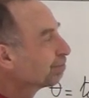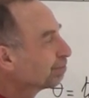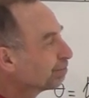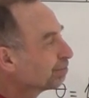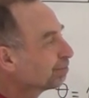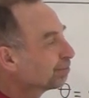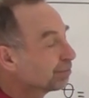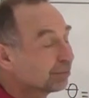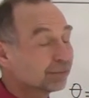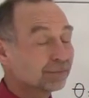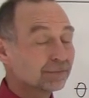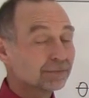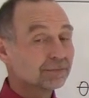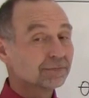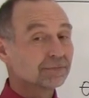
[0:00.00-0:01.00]
And uh,
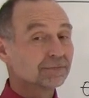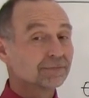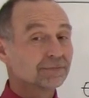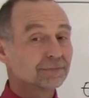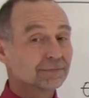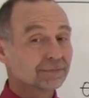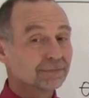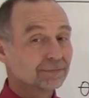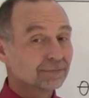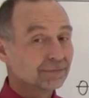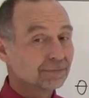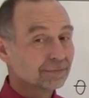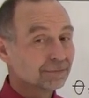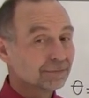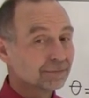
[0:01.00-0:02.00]
how big would the
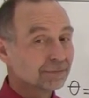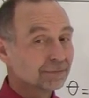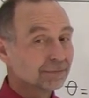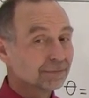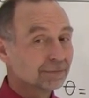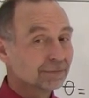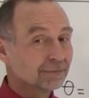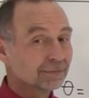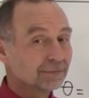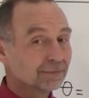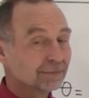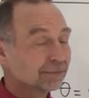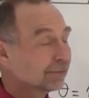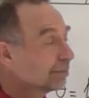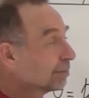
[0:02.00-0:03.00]
sun be
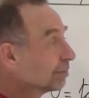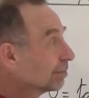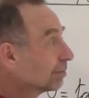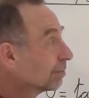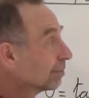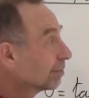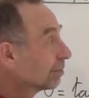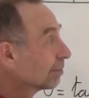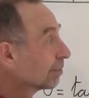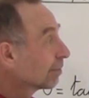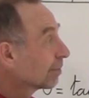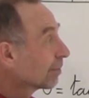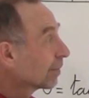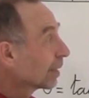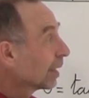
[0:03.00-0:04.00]
in that?
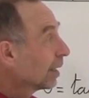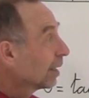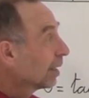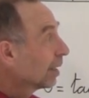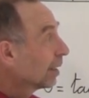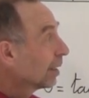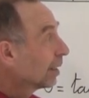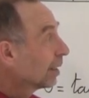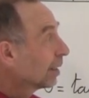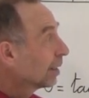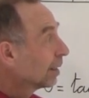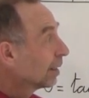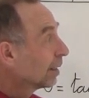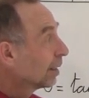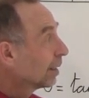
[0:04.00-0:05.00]
Where would be that?
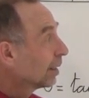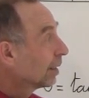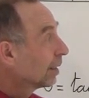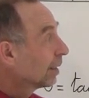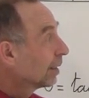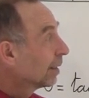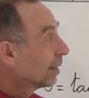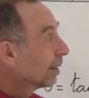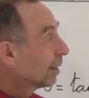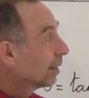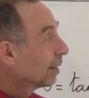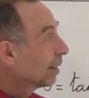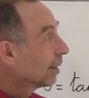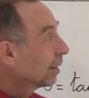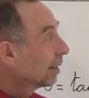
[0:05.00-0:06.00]
That's the
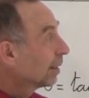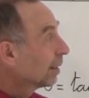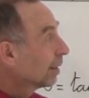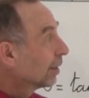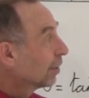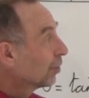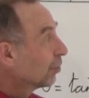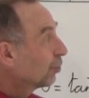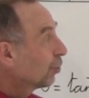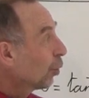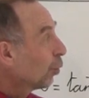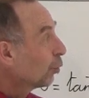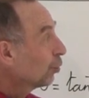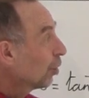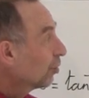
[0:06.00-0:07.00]
center of the sun, right?
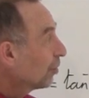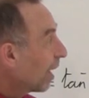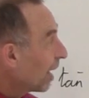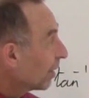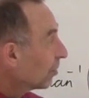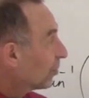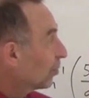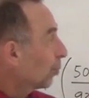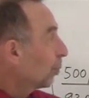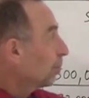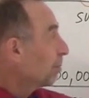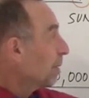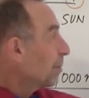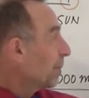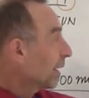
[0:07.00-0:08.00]
So the dots
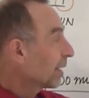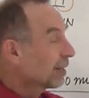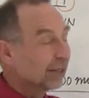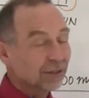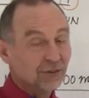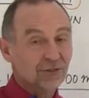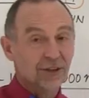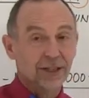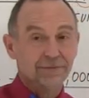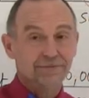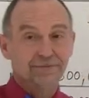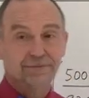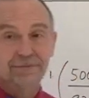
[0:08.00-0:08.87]
would be bigger than the sun.